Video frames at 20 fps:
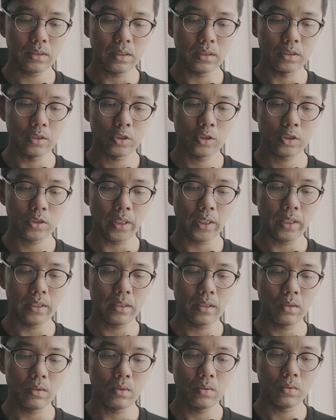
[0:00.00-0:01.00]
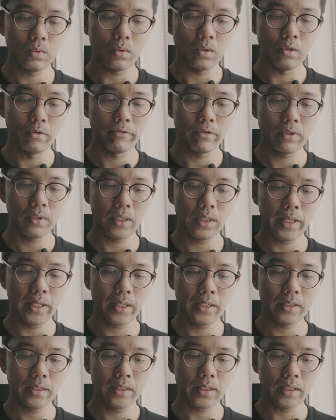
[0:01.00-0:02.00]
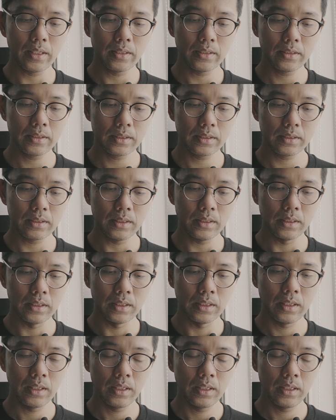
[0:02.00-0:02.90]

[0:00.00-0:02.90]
a shadow over land and sea